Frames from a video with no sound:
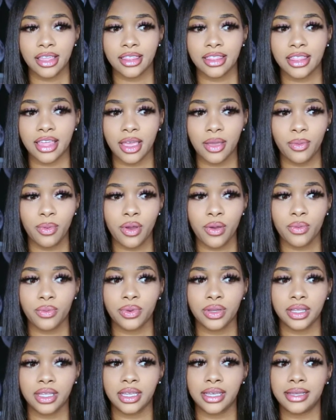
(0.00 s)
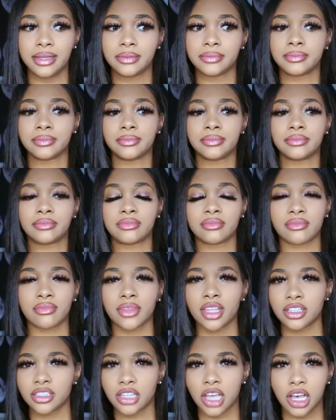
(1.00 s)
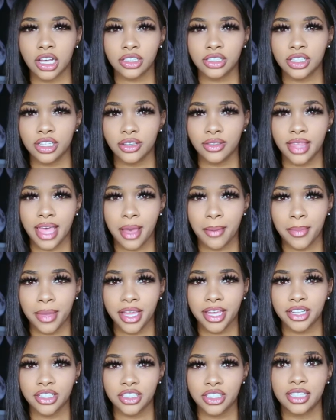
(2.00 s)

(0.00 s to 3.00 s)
they won't really talk to you that much,